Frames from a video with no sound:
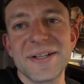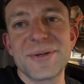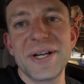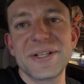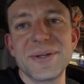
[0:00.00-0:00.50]
the
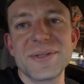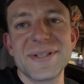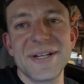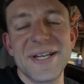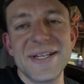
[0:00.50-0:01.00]
crank no
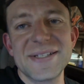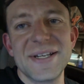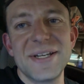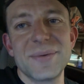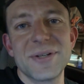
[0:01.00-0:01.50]
start case
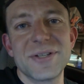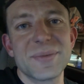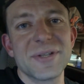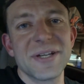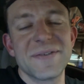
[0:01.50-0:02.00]
study where it
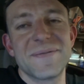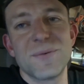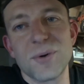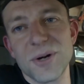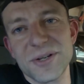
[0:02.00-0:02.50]
took me like
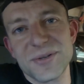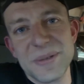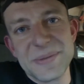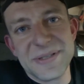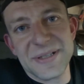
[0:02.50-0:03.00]
four
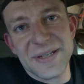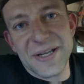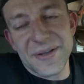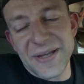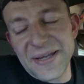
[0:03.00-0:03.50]
trips to
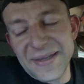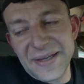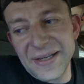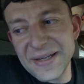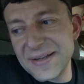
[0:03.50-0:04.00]
nail that
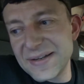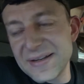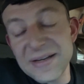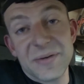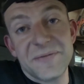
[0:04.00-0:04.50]
thing?
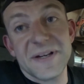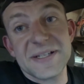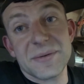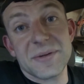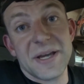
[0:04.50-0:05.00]
We
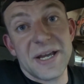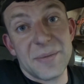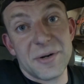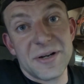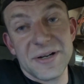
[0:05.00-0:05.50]
fixed it with a hammer.